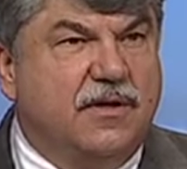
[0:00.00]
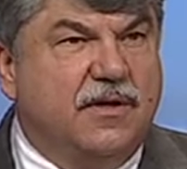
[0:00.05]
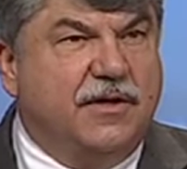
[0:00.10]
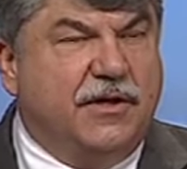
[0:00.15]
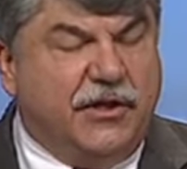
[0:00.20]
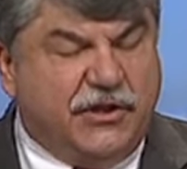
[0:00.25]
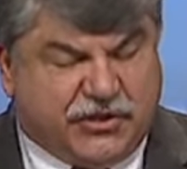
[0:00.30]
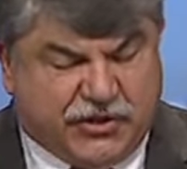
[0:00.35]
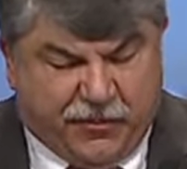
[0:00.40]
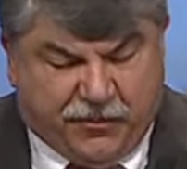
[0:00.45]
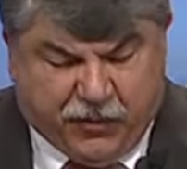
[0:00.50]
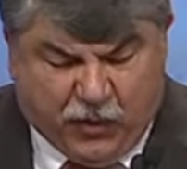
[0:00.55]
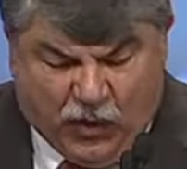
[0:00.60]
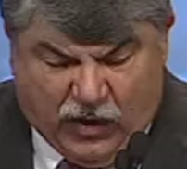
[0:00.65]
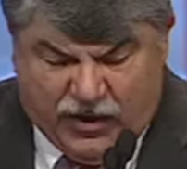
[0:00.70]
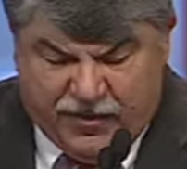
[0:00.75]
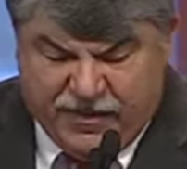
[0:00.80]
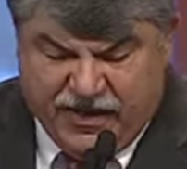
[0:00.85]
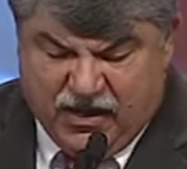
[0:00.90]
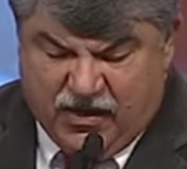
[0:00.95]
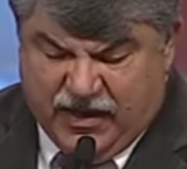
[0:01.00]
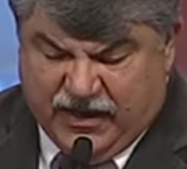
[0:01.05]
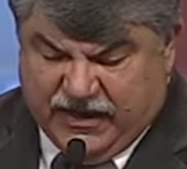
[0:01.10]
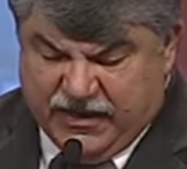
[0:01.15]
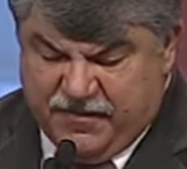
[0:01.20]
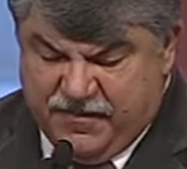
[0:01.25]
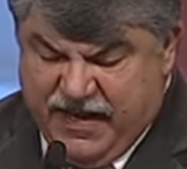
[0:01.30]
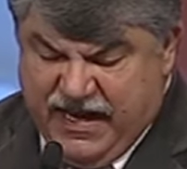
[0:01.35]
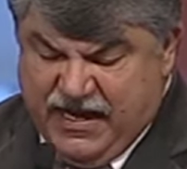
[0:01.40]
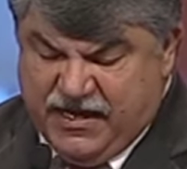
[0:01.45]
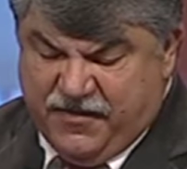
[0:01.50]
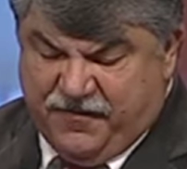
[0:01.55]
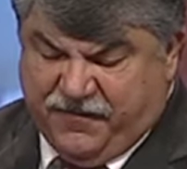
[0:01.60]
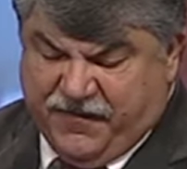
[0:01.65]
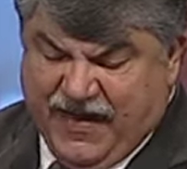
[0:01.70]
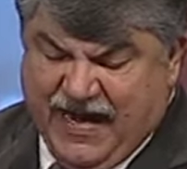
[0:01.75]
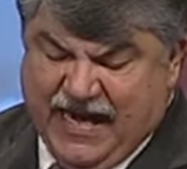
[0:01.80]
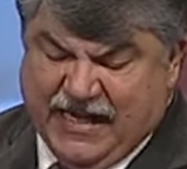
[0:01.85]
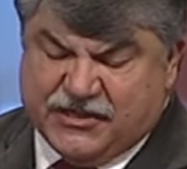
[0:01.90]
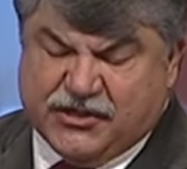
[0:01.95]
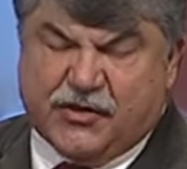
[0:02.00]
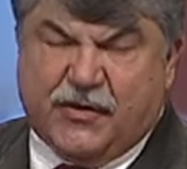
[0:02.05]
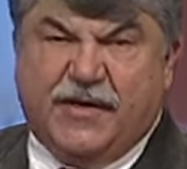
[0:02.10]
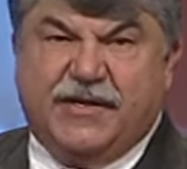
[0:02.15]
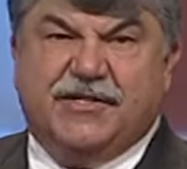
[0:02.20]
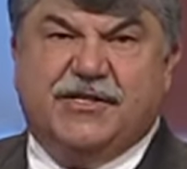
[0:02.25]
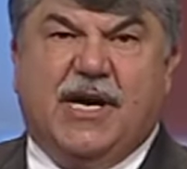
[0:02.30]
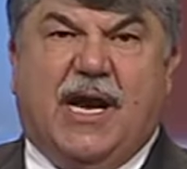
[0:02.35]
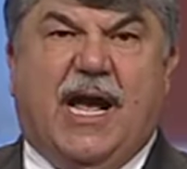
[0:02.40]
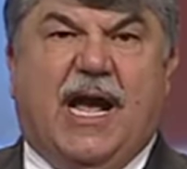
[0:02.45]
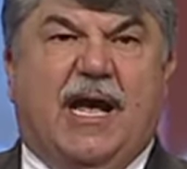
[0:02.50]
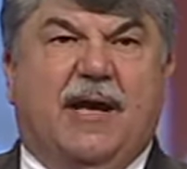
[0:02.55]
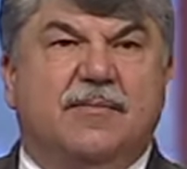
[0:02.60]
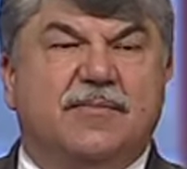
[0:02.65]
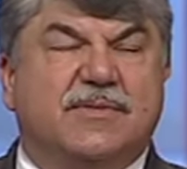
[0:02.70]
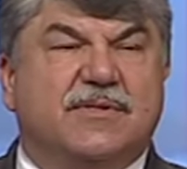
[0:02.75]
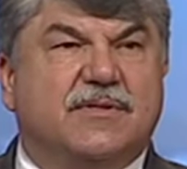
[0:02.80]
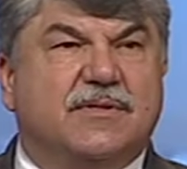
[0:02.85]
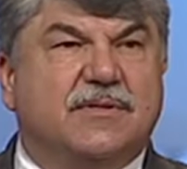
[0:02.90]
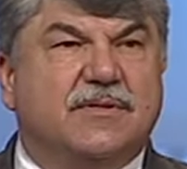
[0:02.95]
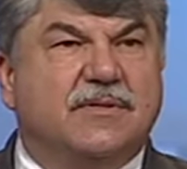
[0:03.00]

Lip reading: Do you support American manufacturing jobs?